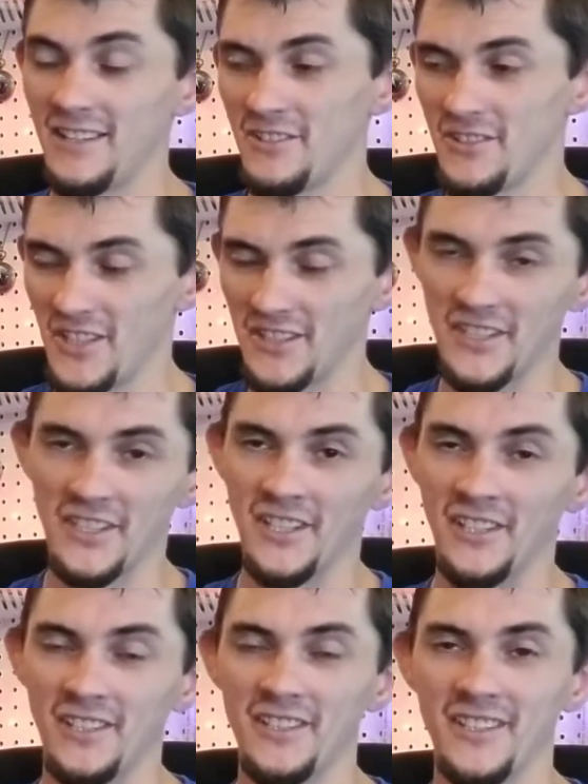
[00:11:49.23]
shut the
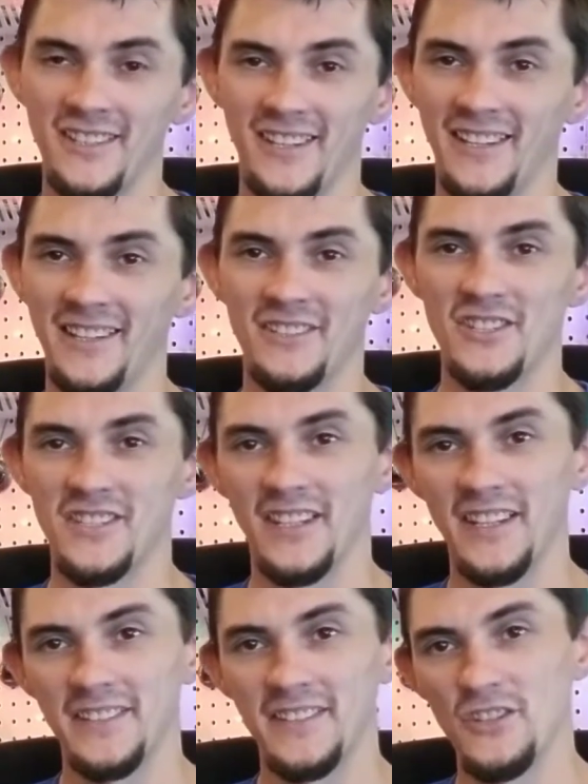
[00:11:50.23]
hood, and I just
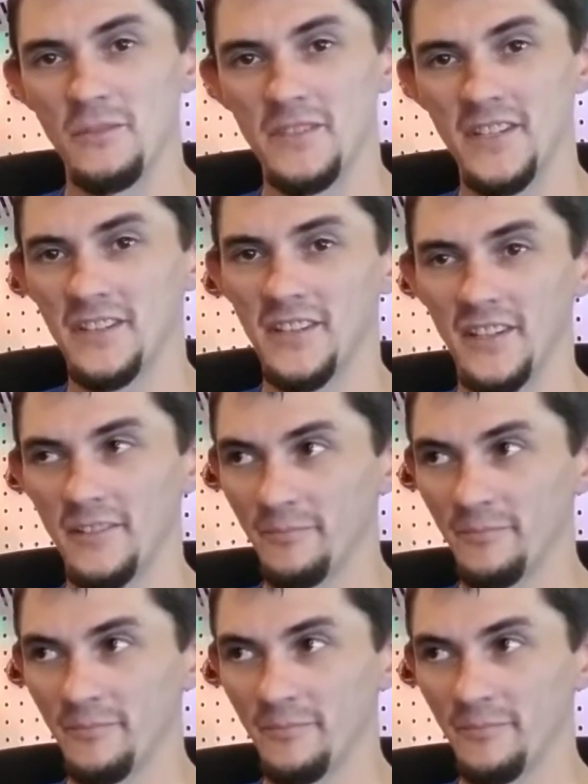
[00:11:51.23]
let the Jeep sit there.